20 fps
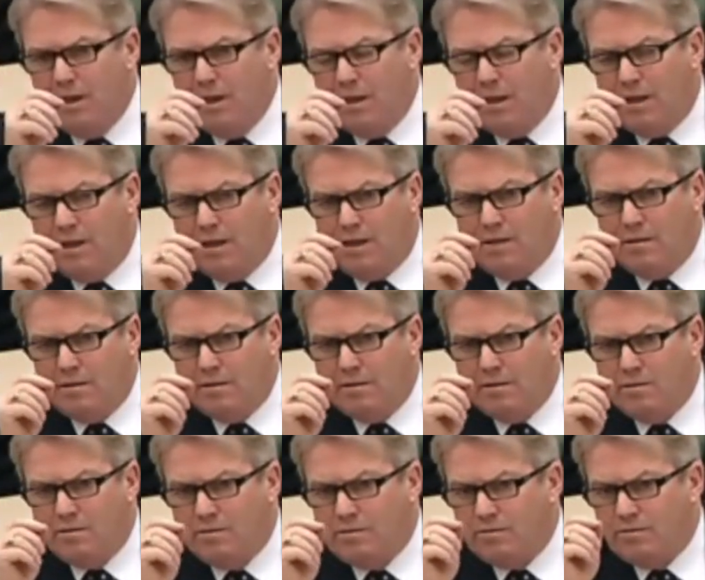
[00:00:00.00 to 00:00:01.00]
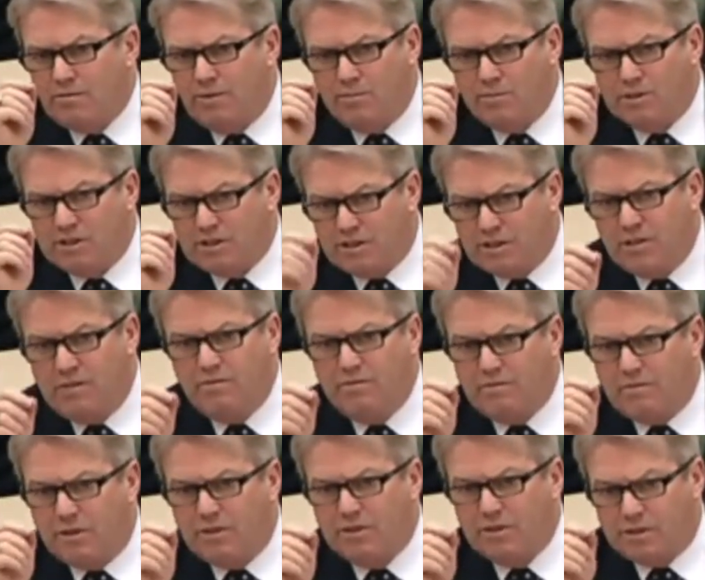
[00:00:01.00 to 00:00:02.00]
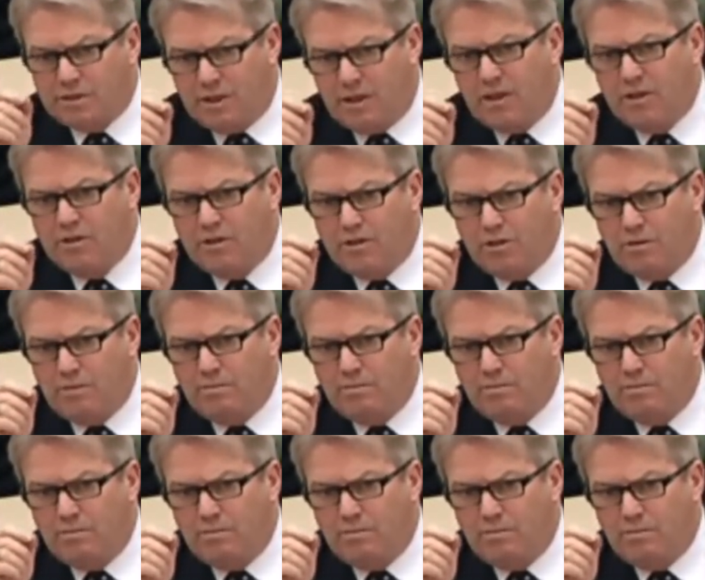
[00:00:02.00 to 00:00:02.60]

and from a very senior